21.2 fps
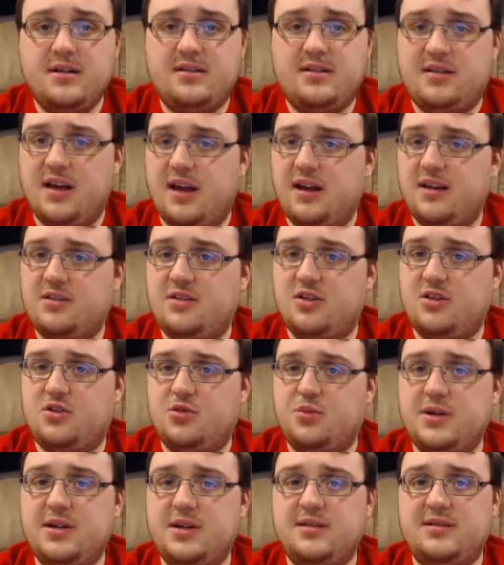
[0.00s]
Sent us
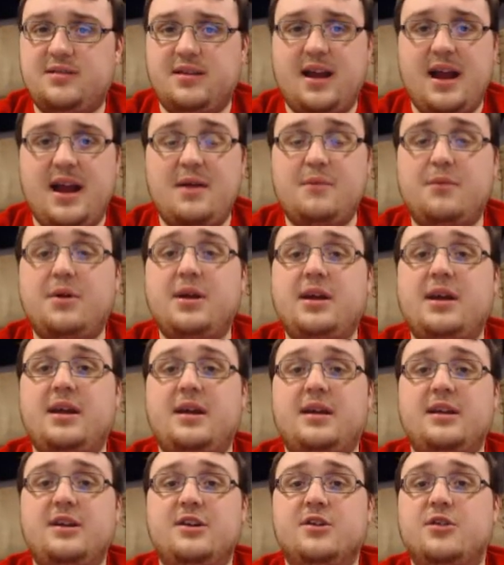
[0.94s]
a tweet and said, "Hey
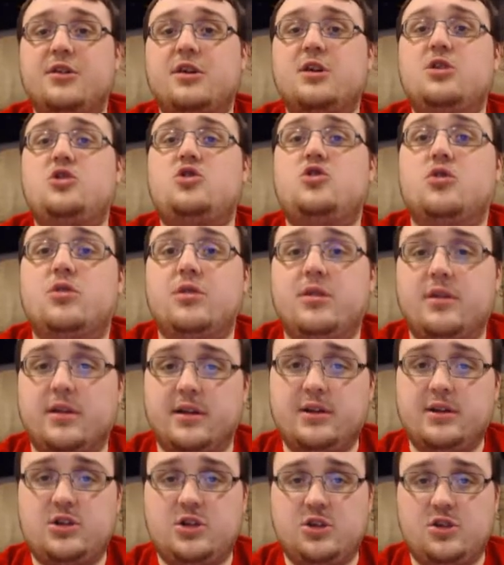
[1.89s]
Ricky, can you look at
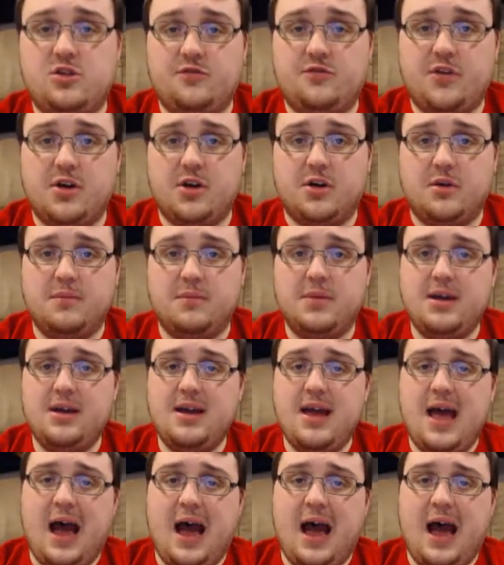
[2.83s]
Jordan Lynch's film?